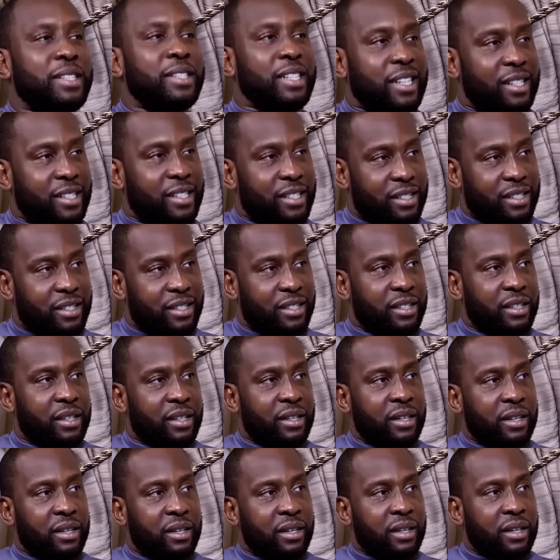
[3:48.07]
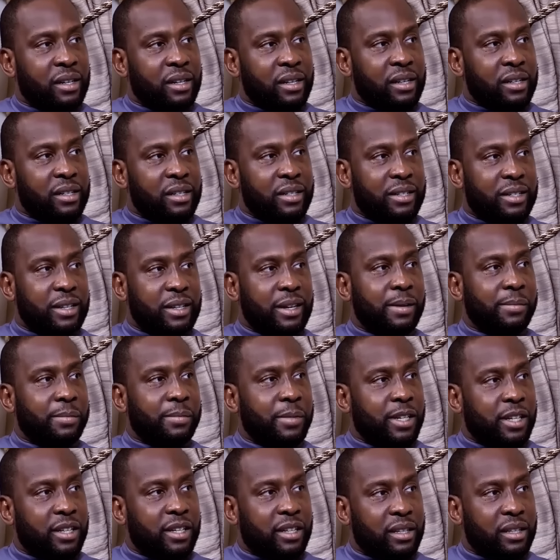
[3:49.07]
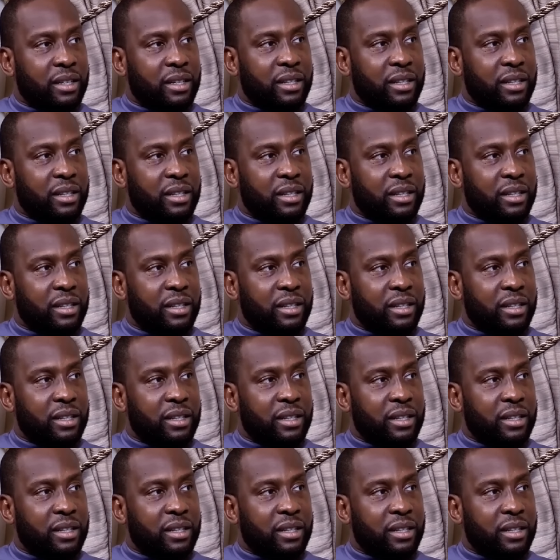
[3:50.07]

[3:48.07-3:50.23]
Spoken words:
sense. Do you get me?